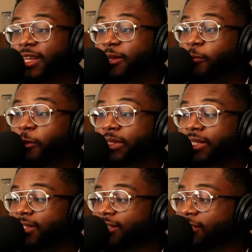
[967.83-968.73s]
And then what
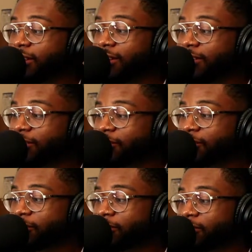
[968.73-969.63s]
was it? Why
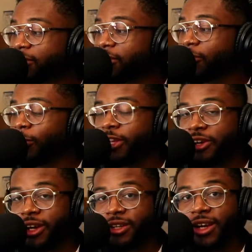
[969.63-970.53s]
you
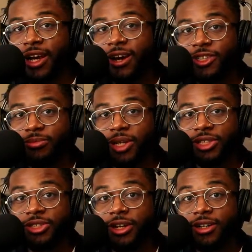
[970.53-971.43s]
got your couch on my
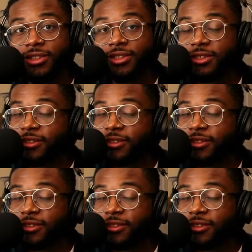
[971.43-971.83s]
chucks?